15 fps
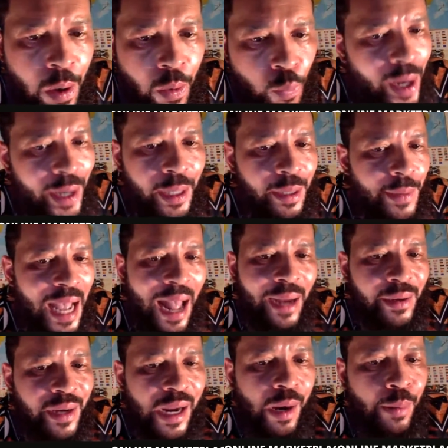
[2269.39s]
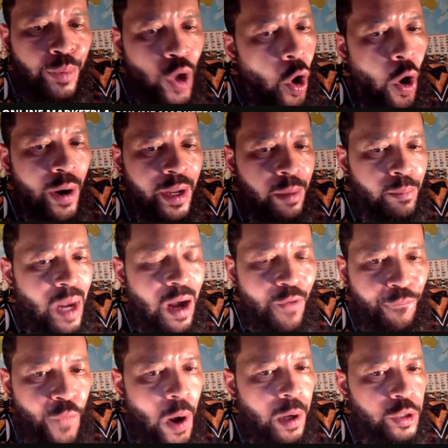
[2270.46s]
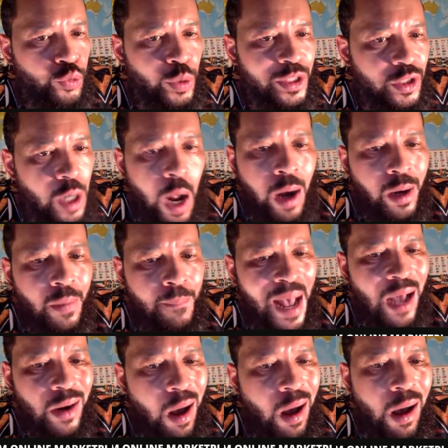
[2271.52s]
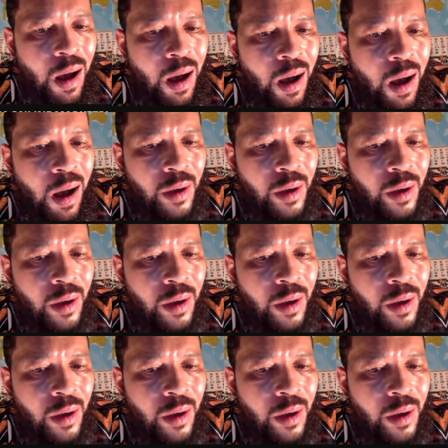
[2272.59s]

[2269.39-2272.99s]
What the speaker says: where the goddamn Nordic motherfuckers was talking about all